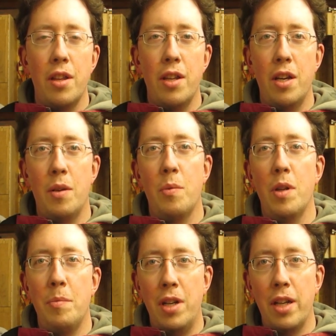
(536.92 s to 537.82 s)
There
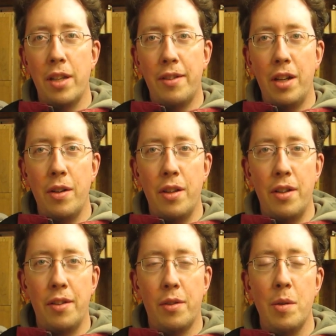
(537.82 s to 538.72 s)
will be links down in the
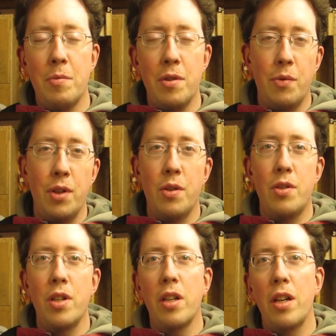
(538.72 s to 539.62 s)
description for you to
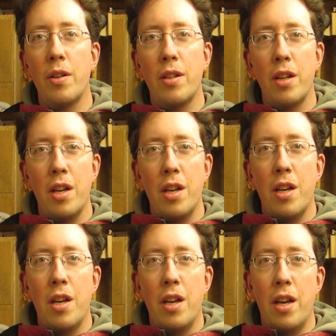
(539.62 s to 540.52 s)
check out.
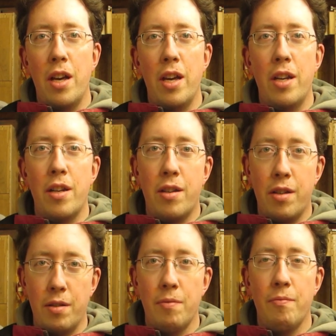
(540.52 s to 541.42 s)
And
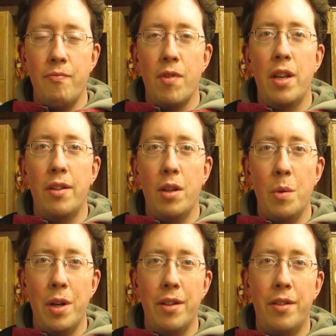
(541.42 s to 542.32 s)
as
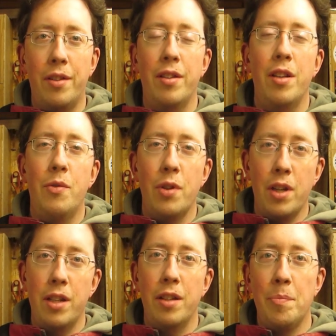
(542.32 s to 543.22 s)
always, if you
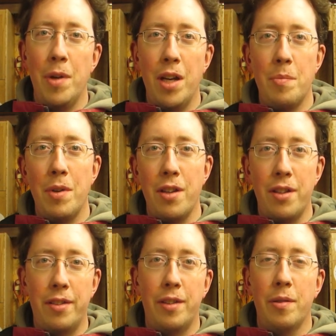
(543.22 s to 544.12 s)
get inspired by
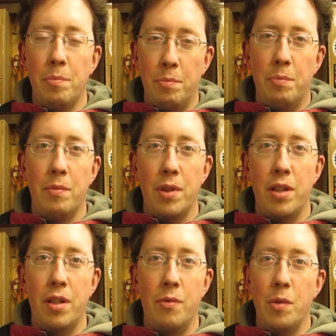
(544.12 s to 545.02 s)
this
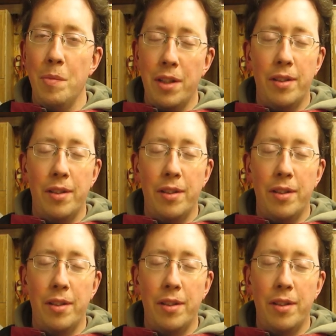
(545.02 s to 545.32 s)
and if you make